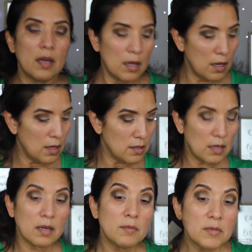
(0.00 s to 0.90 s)
And
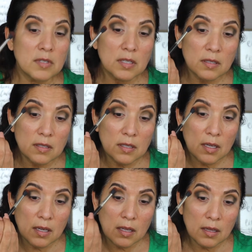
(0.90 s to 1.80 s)
I'm just
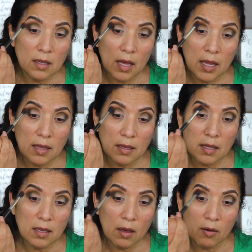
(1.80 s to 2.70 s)
gonna
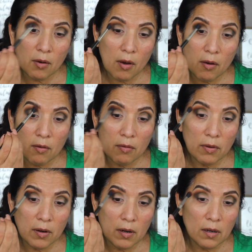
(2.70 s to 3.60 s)
lightly go
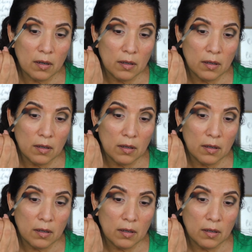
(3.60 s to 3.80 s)
over